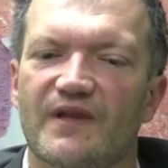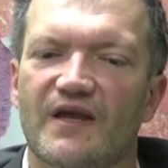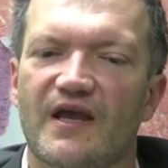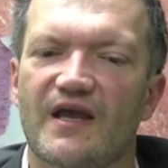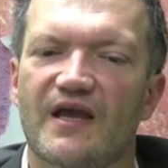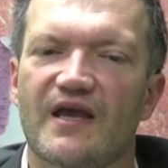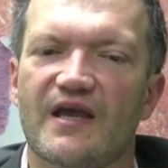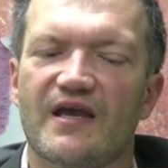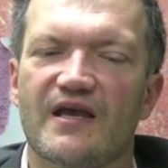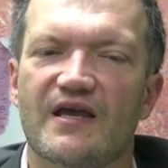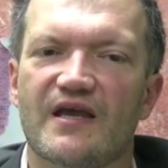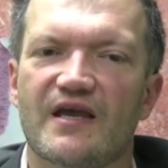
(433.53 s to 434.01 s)

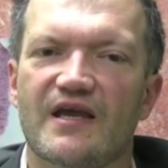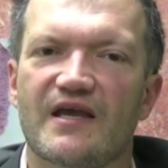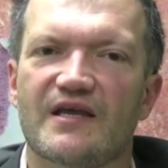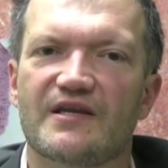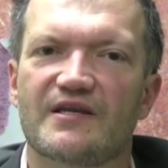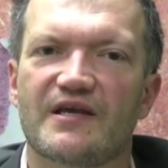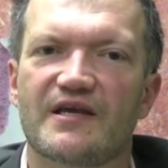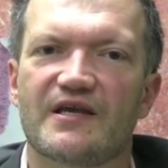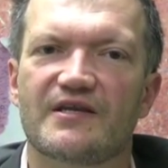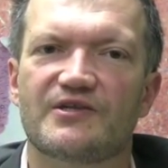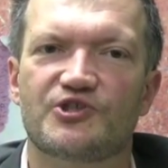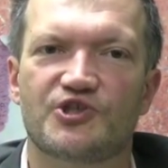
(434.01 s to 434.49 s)

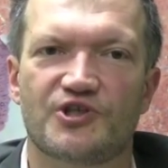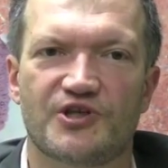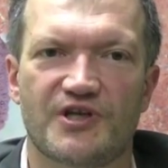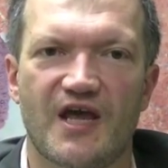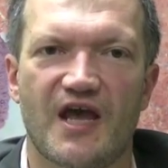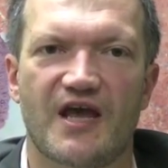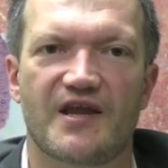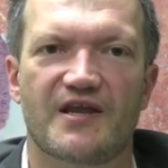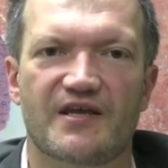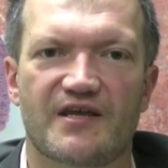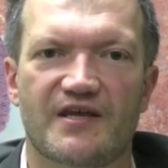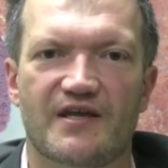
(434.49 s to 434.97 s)
a
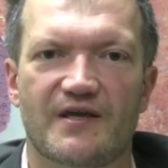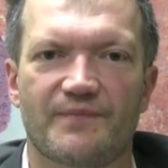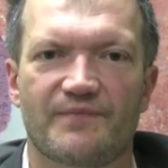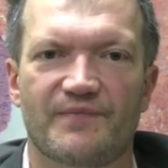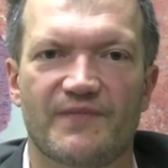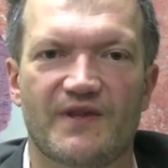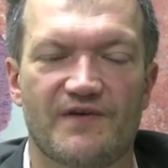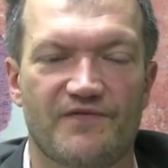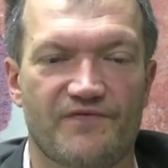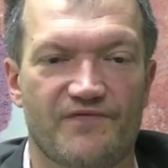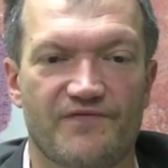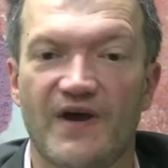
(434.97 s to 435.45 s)
genetic
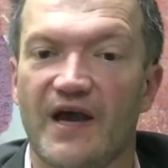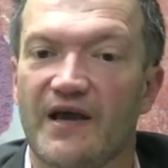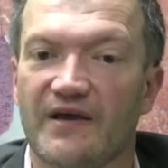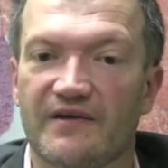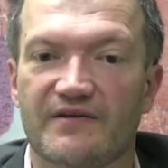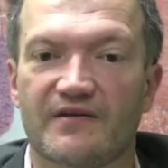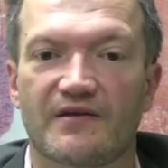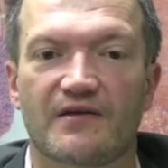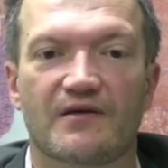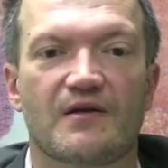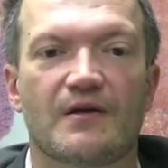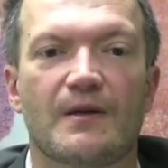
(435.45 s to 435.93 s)
effect.